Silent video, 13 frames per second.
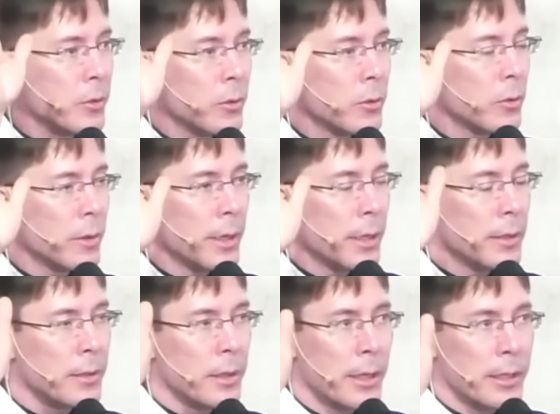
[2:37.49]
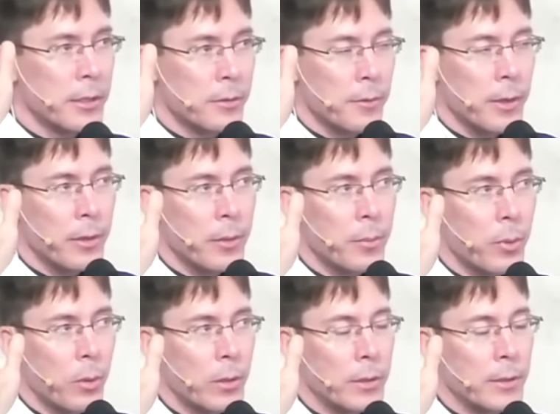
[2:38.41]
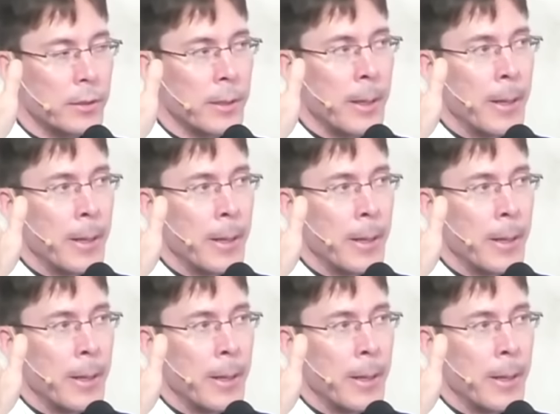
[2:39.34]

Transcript: No, no, the intellect is very important.